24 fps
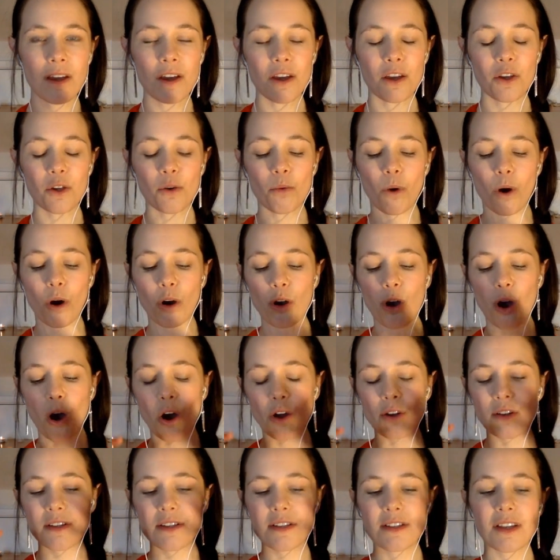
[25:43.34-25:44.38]
You are
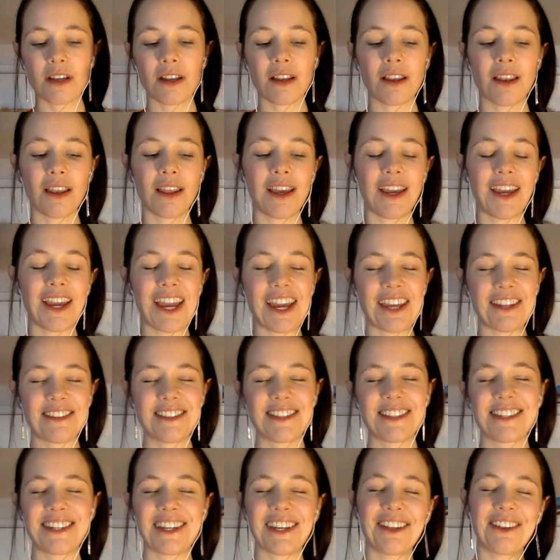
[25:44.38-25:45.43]
constantly
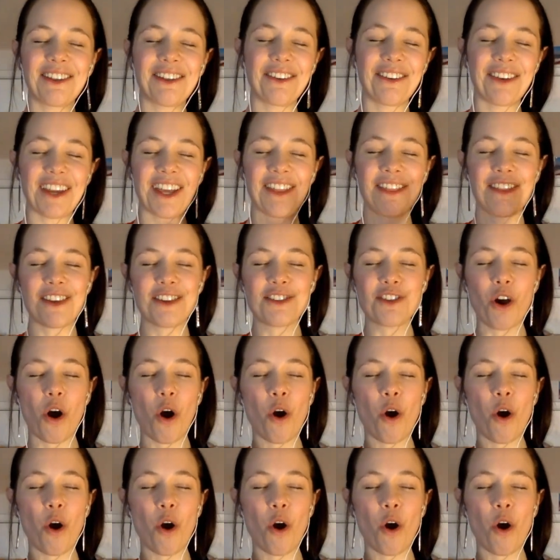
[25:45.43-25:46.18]
instilled in this